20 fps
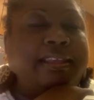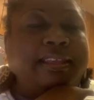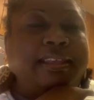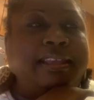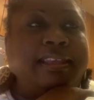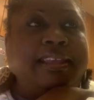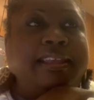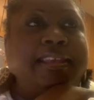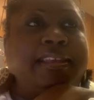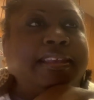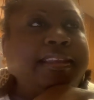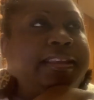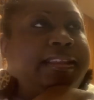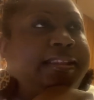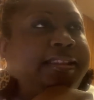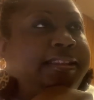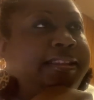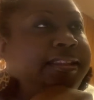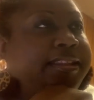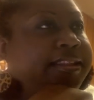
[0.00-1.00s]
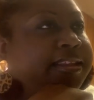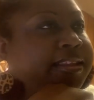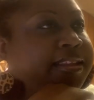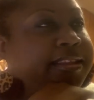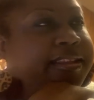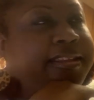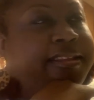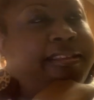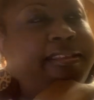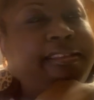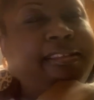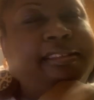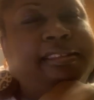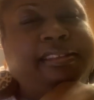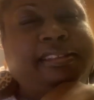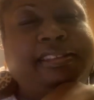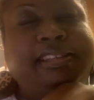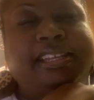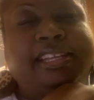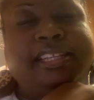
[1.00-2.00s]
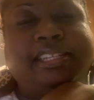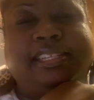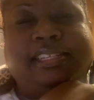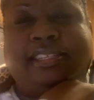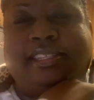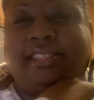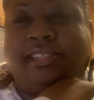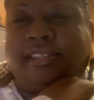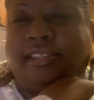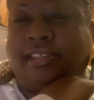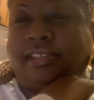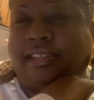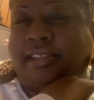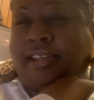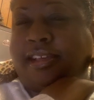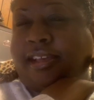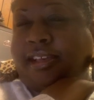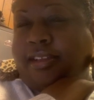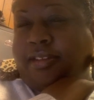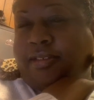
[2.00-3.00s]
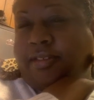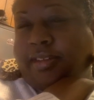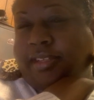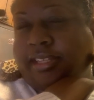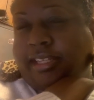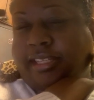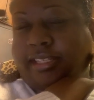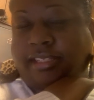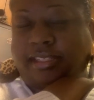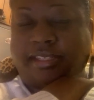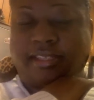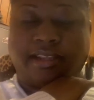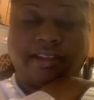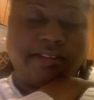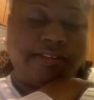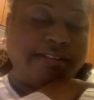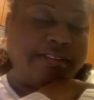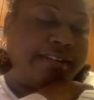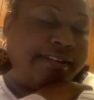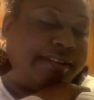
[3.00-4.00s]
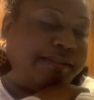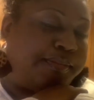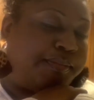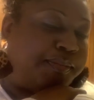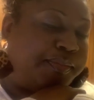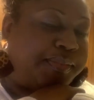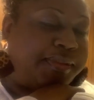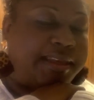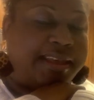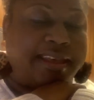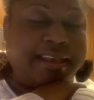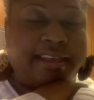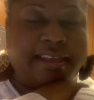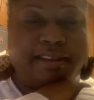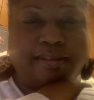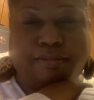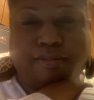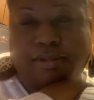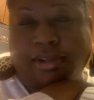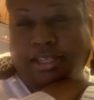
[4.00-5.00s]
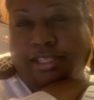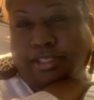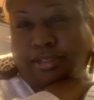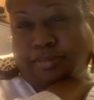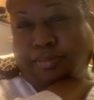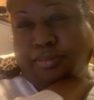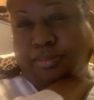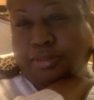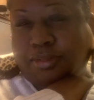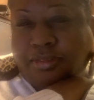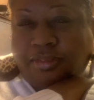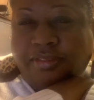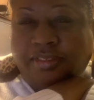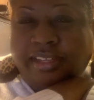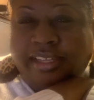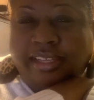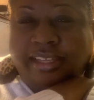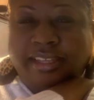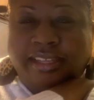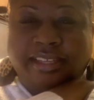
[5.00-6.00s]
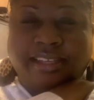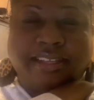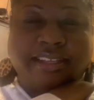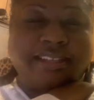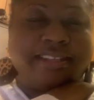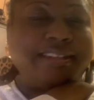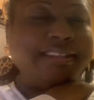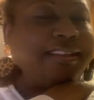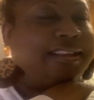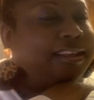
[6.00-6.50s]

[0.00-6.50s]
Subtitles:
And you could just cuddle and get snuggle in the bed and watch a movie. And